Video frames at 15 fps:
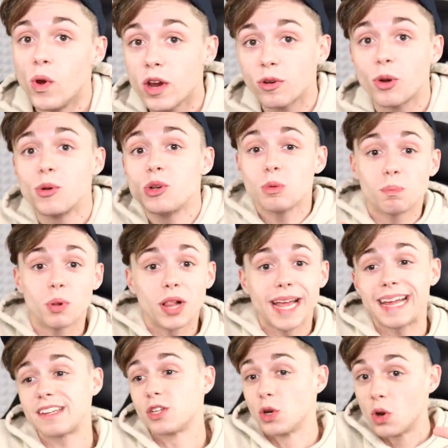we are going to
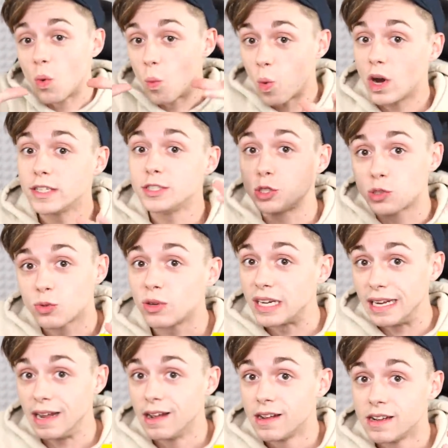plant one
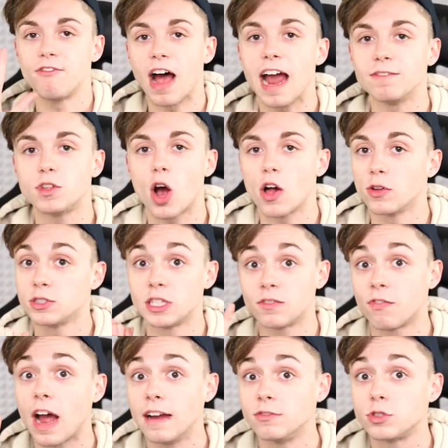tree. $5
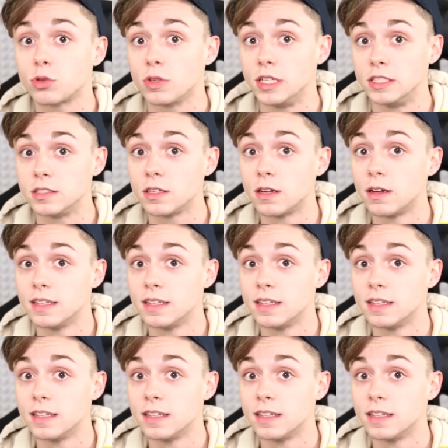is 5 trees.